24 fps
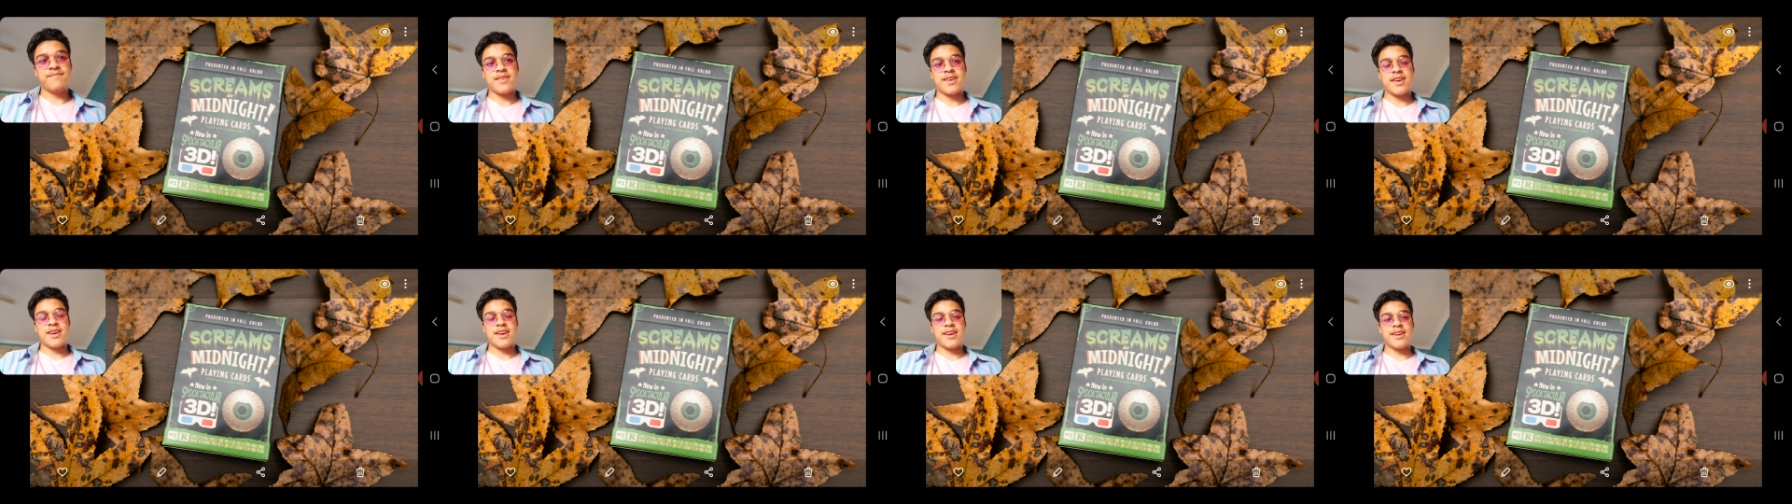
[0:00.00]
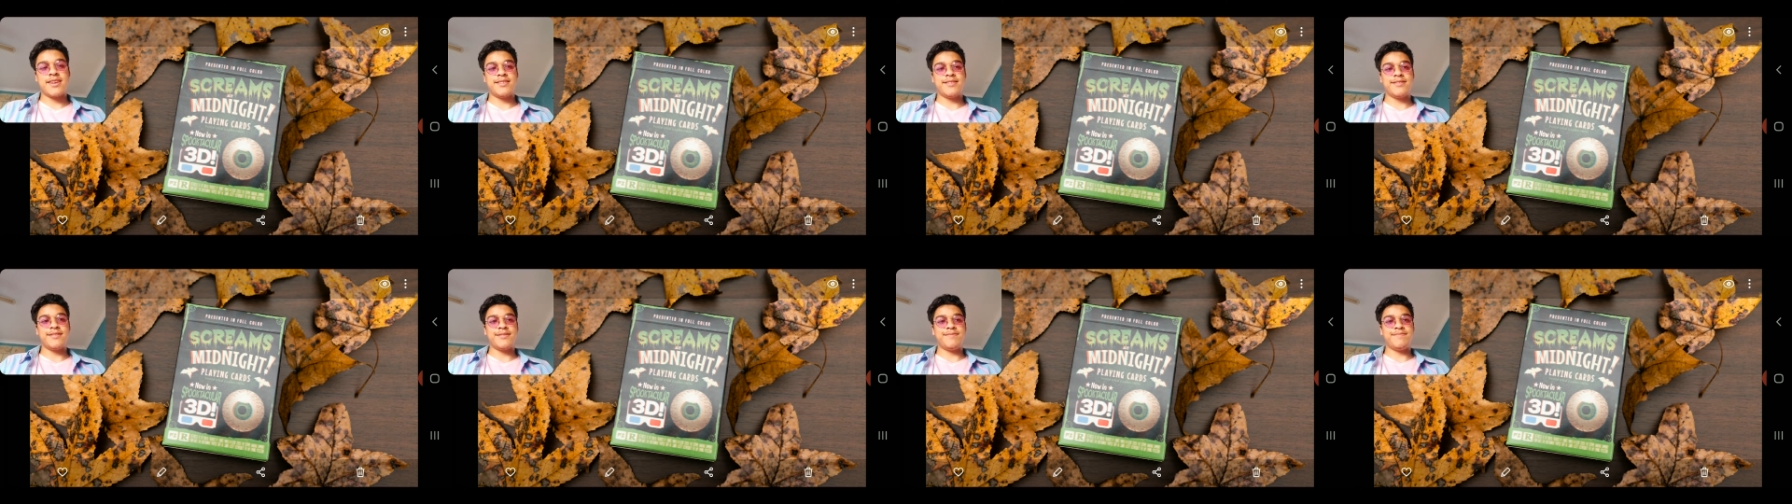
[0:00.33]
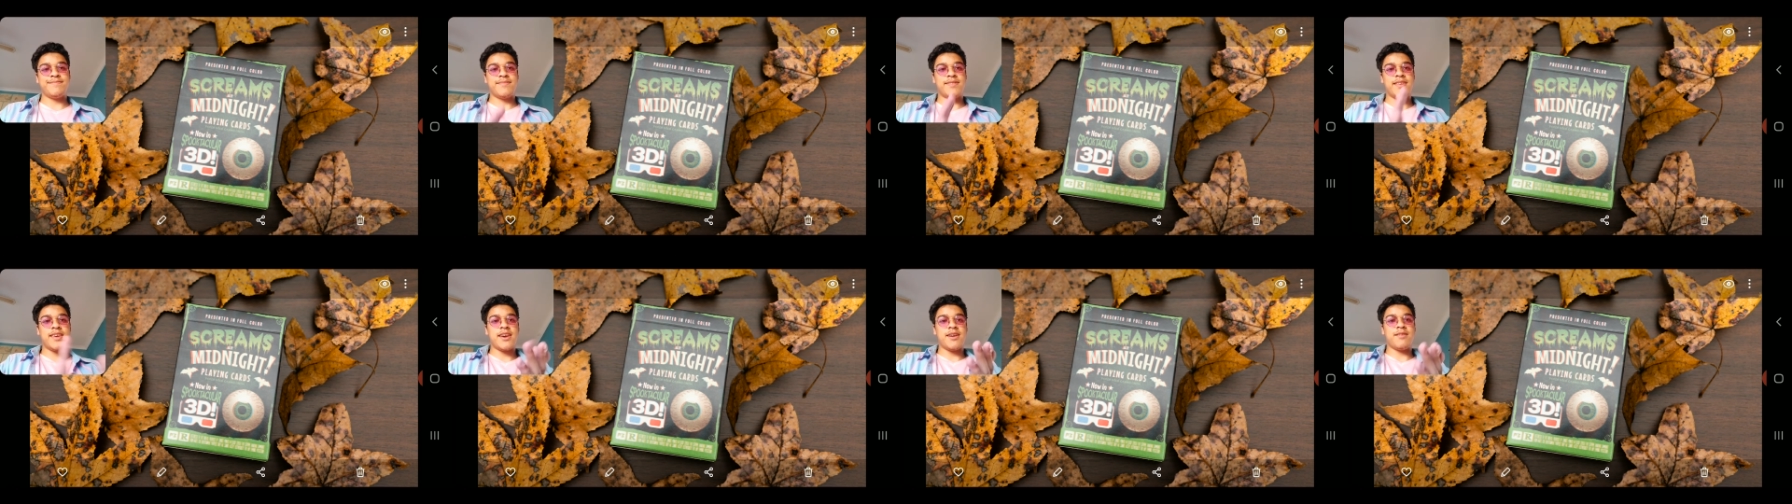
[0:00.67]
and
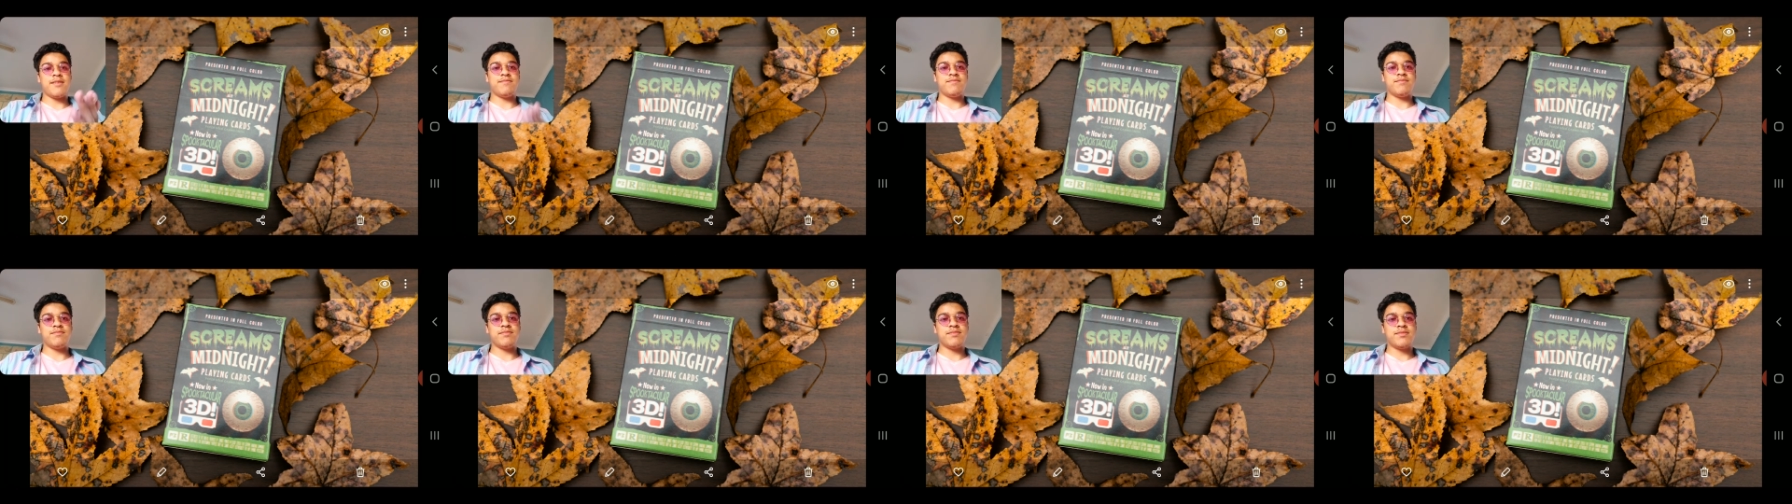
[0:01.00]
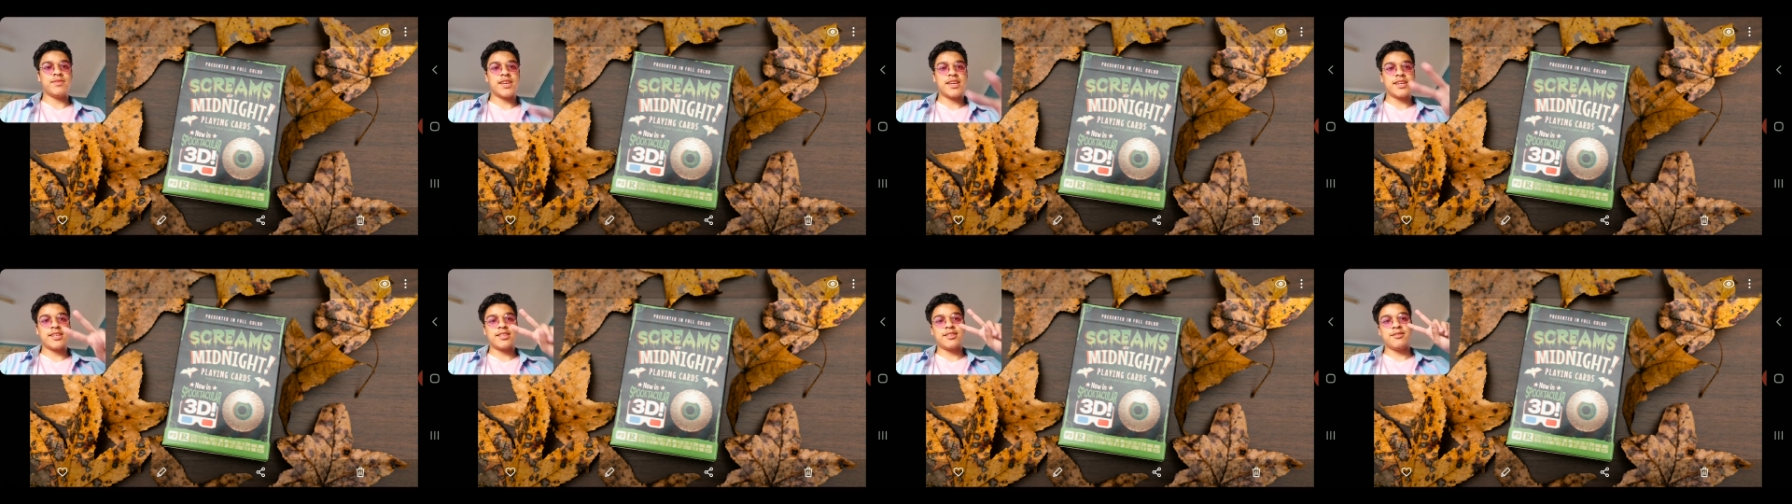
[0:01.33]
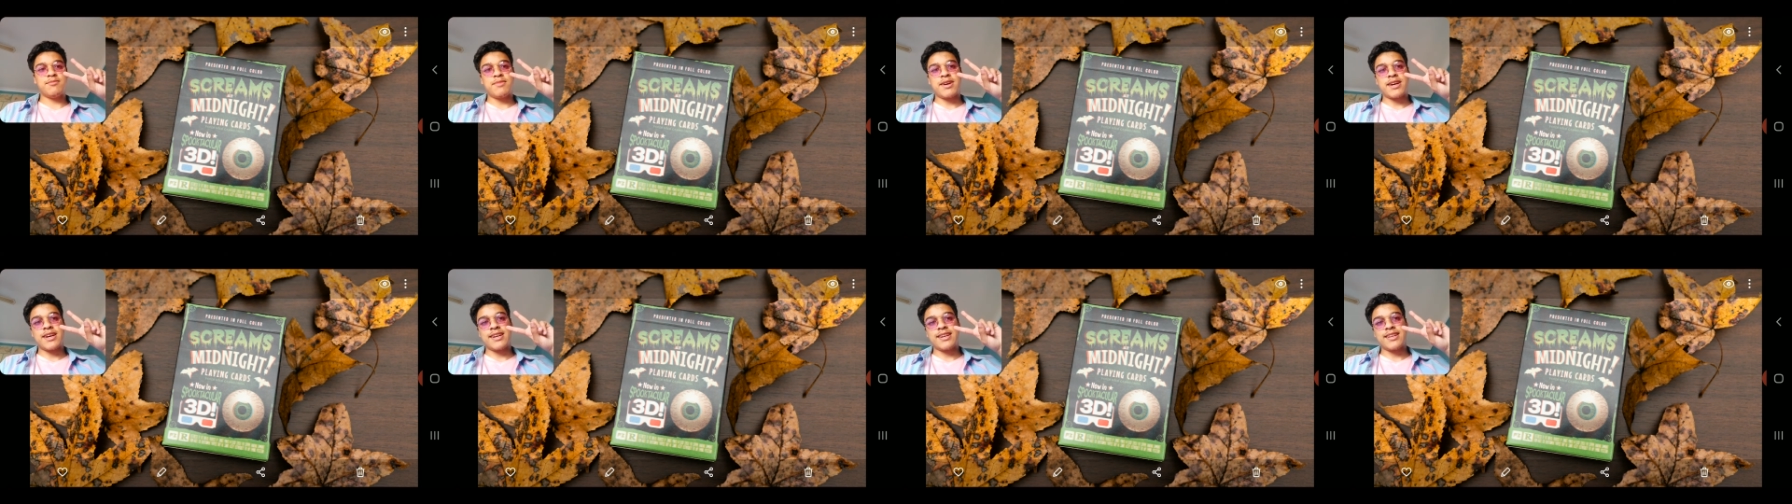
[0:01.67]
yeah, takes
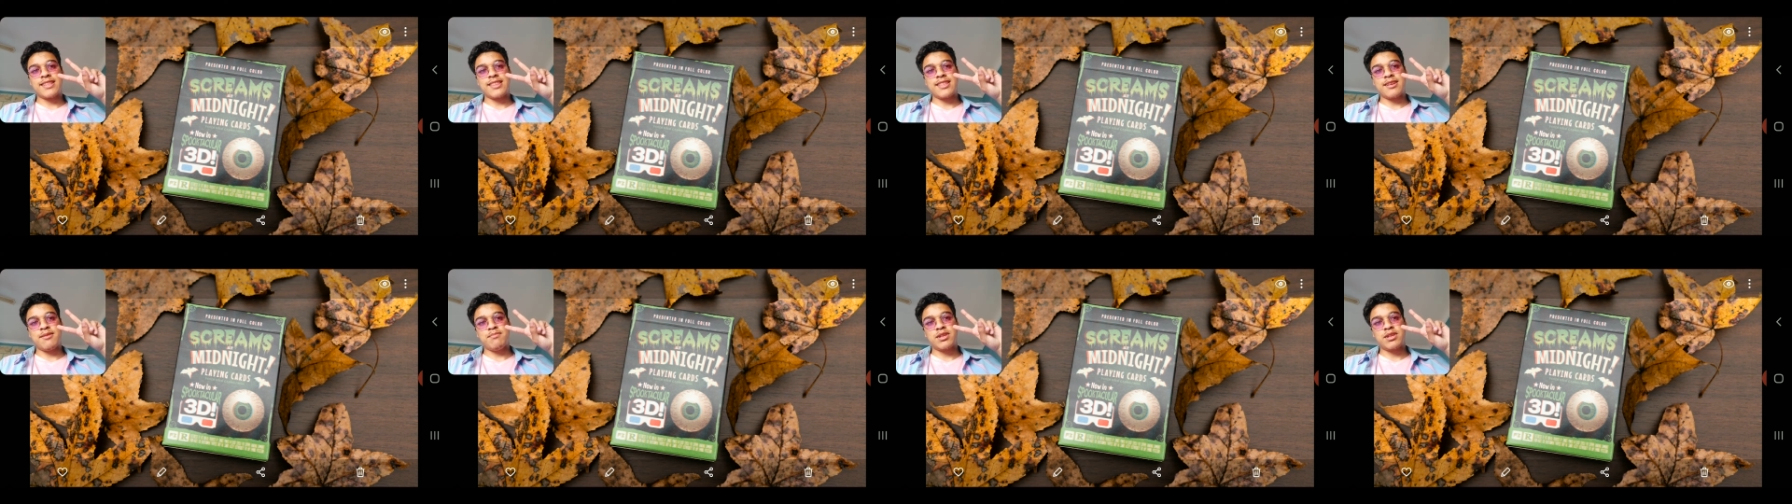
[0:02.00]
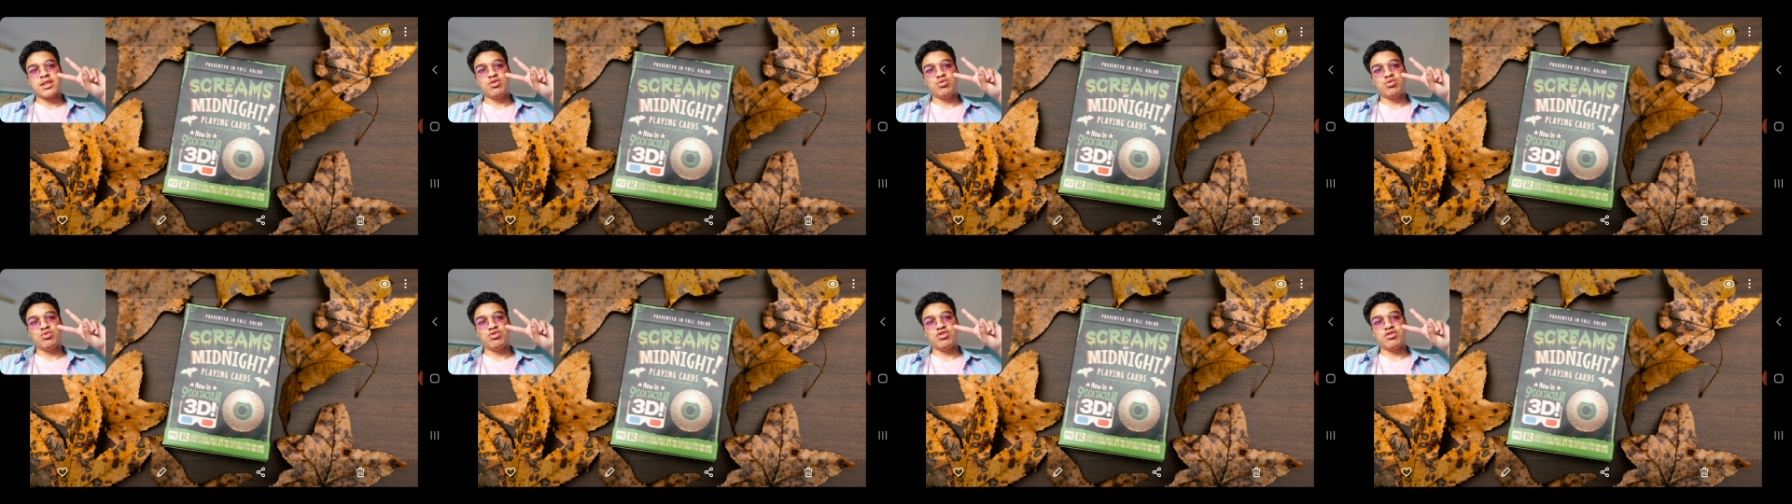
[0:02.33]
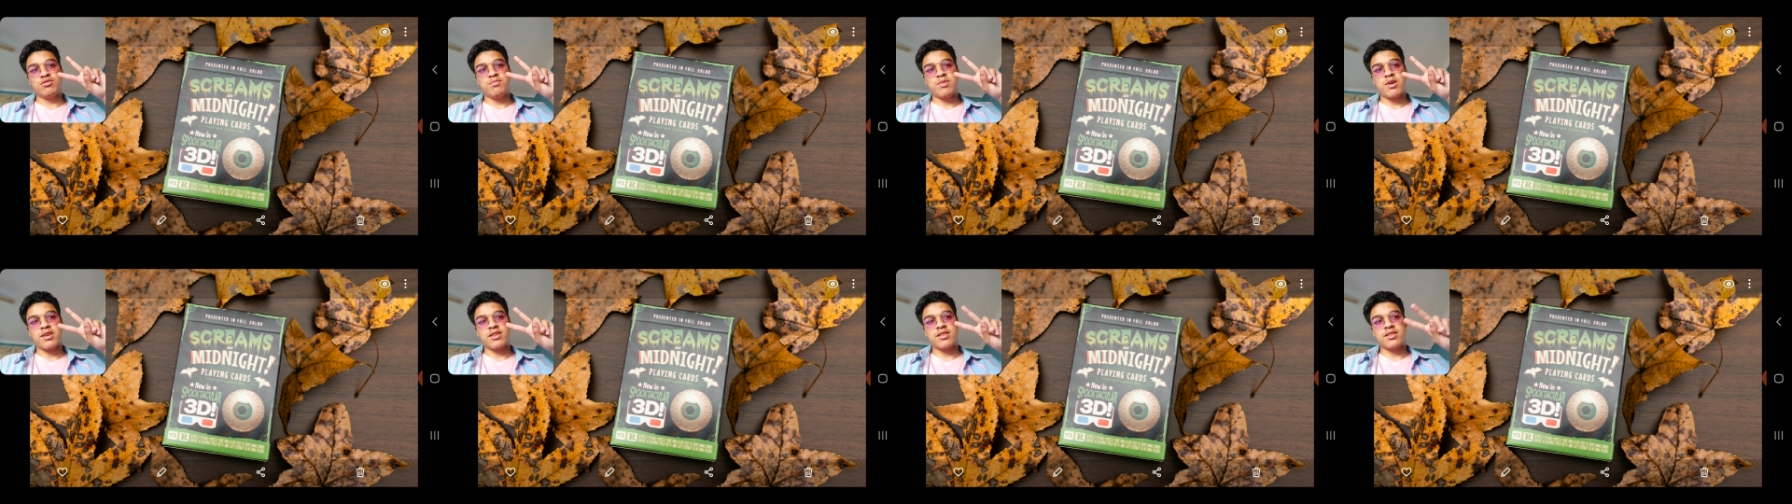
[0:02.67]
my number 2
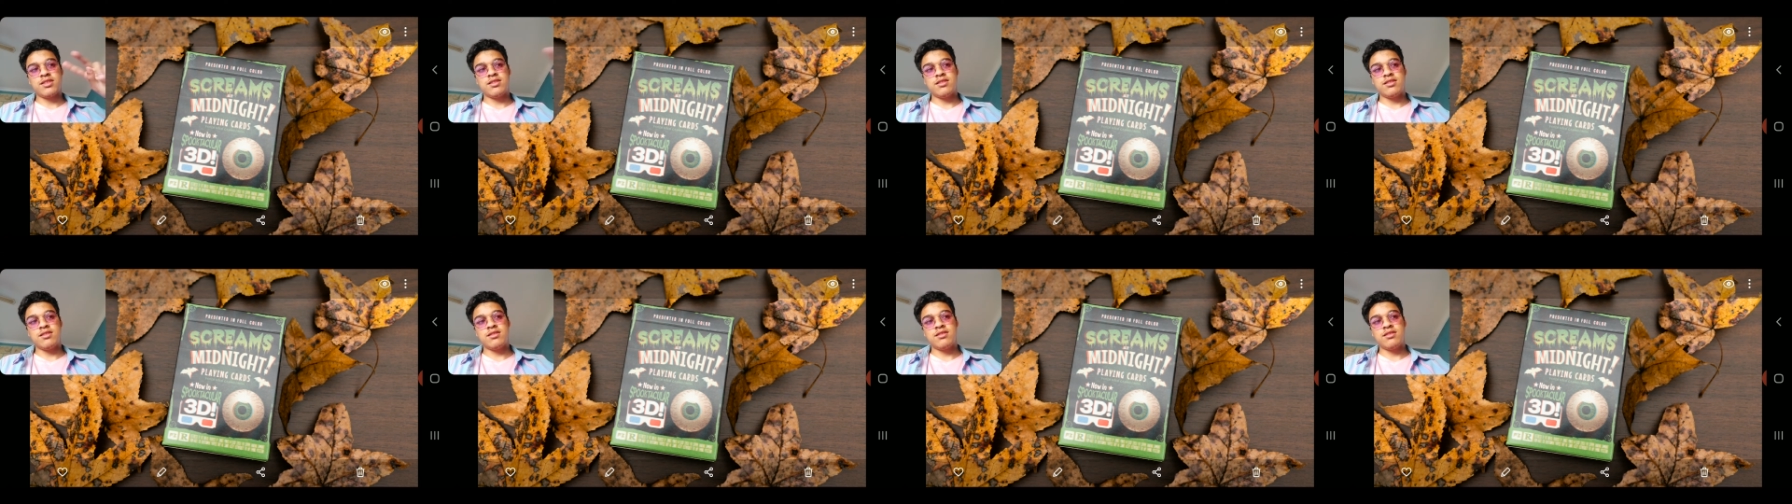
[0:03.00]
spot.